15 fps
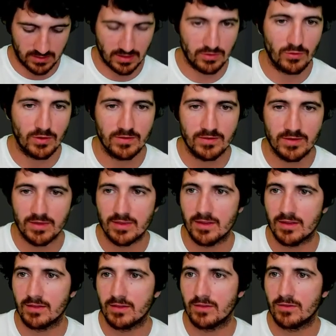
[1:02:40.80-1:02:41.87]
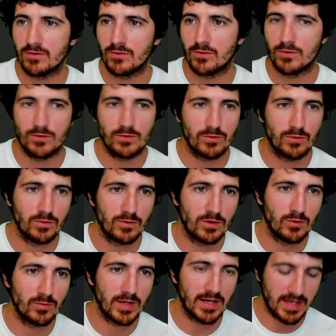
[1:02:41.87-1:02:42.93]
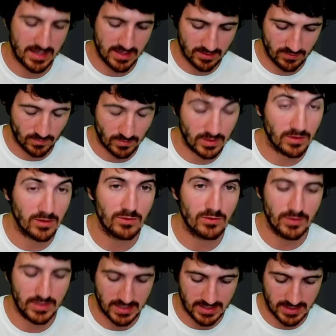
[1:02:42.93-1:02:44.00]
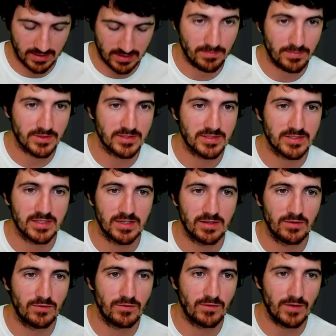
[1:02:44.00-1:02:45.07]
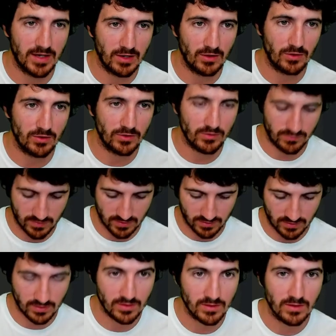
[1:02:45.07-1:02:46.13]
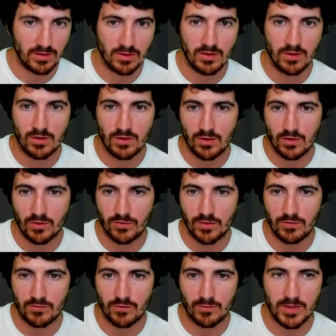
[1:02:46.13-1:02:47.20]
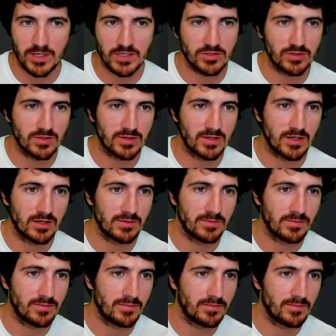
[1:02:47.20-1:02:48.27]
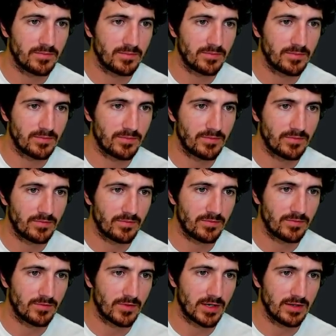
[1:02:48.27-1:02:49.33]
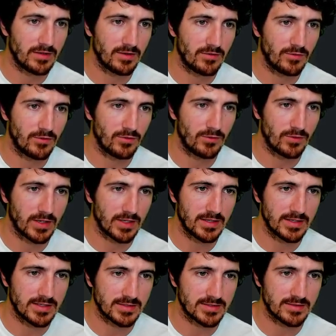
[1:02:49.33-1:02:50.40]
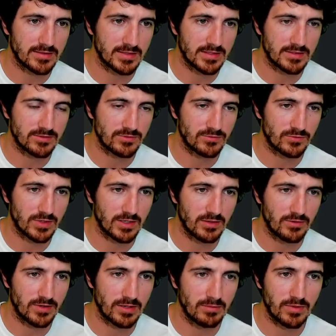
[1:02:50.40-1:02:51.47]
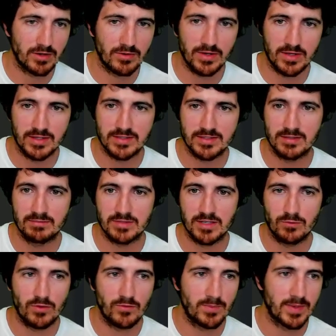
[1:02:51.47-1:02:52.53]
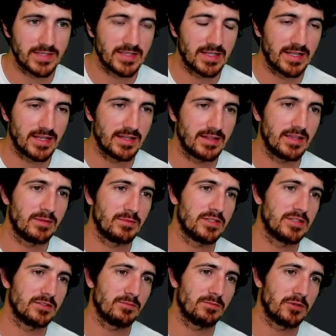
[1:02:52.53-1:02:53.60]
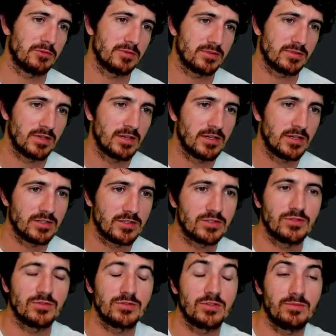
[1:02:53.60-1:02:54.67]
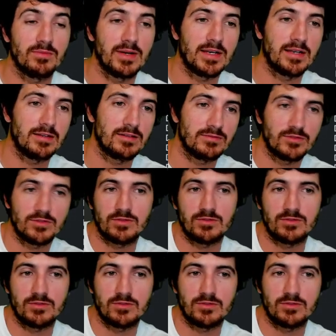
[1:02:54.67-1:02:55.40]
And you can see that to the human eye, we don't really perceive a lot of the information in there, right? If you look at this, it's really blurry. It seems like we've pixelated the images on purpose, so somebody